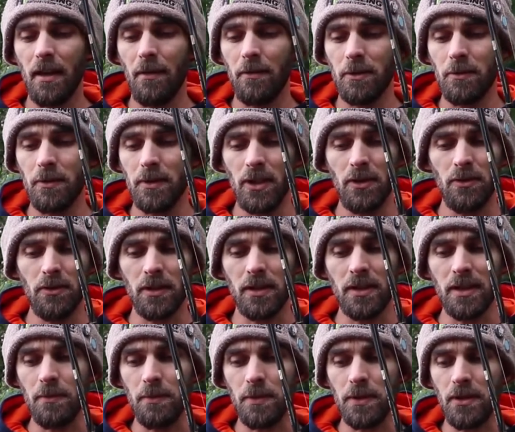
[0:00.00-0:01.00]
I'm going to be using
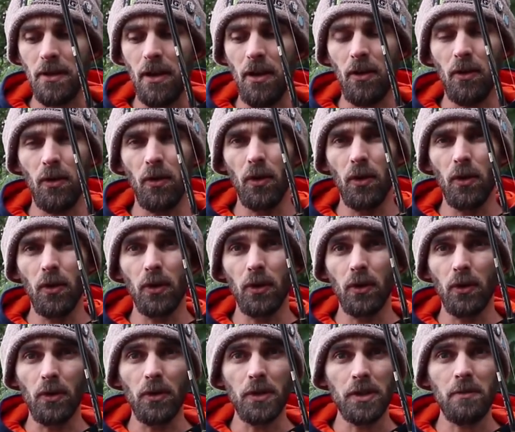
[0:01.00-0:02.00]
the Deeper Start
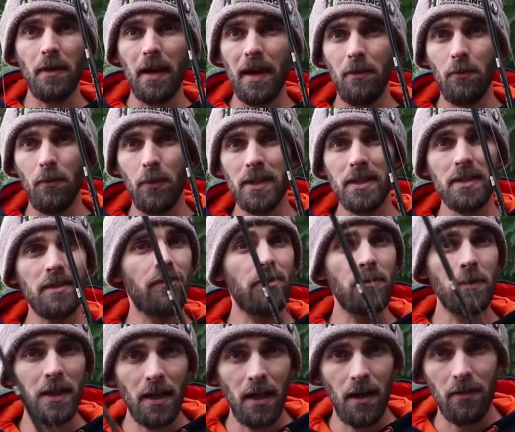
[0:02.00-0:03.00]
all autumn and winter
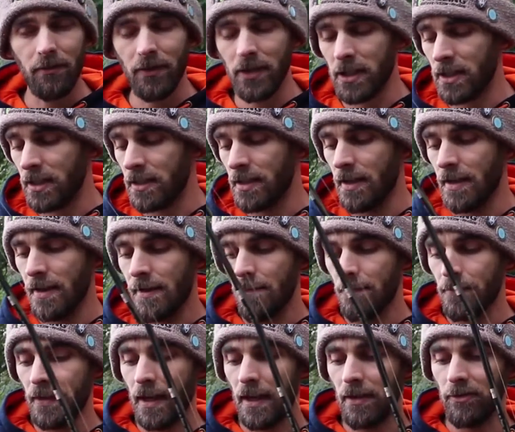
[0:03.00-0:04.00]
for my carp fishing
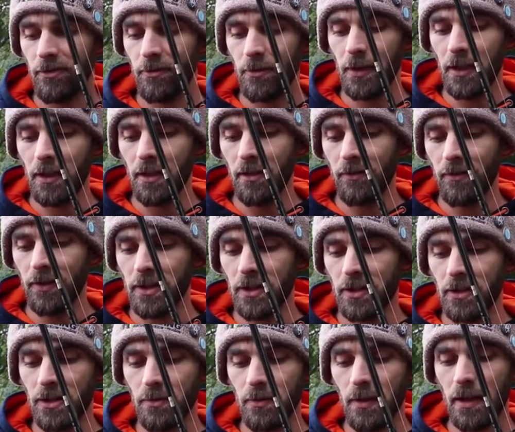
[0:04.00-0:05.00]
and for my lure
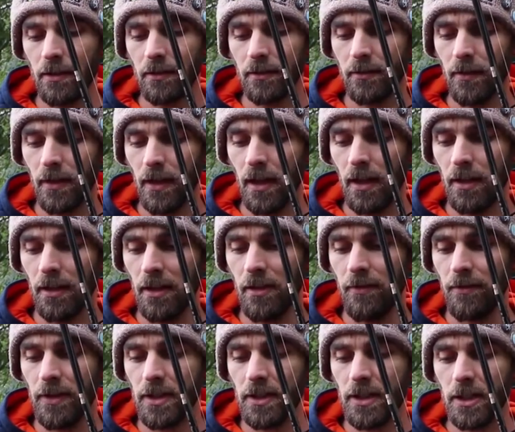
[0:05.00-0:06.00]
fishing as well.
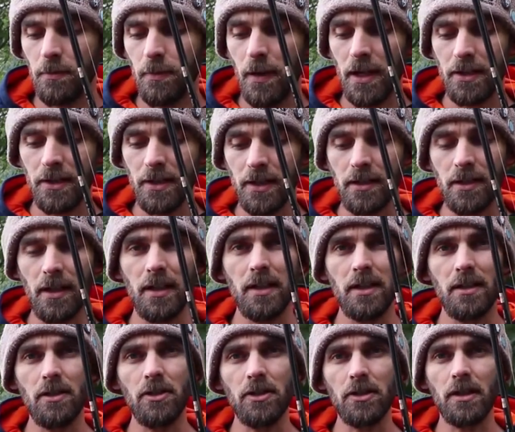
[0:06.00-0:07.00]
Lure fishing especially, it's dead
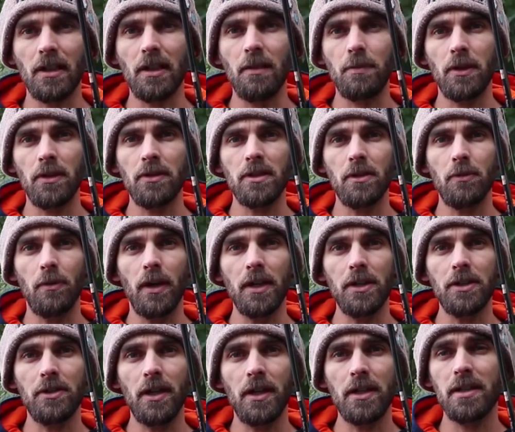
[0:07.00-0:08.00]
easy just to clip it onto your
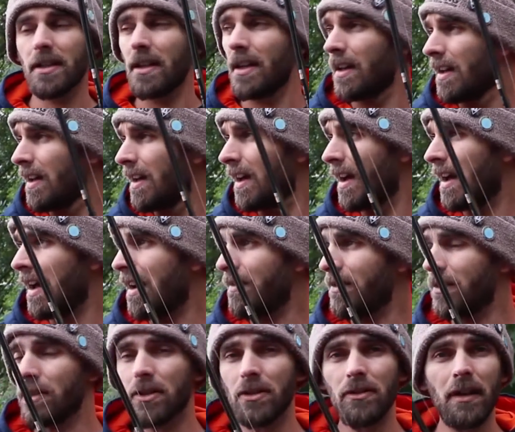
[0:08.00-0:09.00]
wire trace,
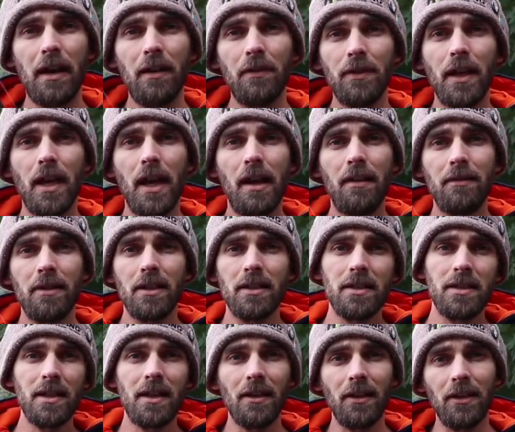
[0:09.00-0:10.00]
have a look around the area,
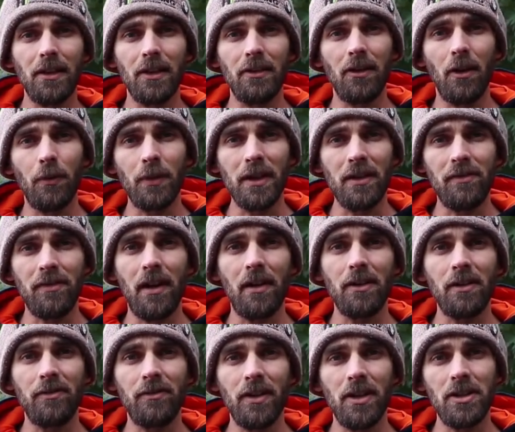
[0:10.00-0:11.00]
stick a lure on when you
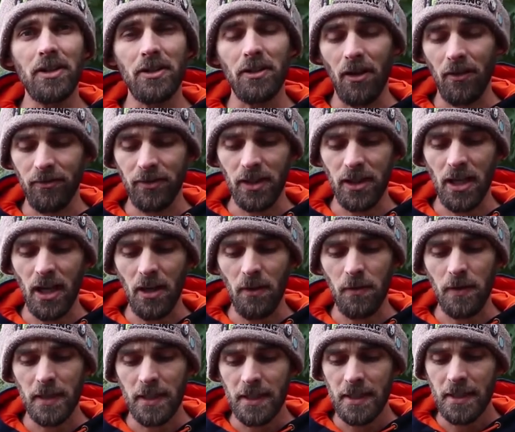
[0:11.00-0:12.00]
found the fish and off you go.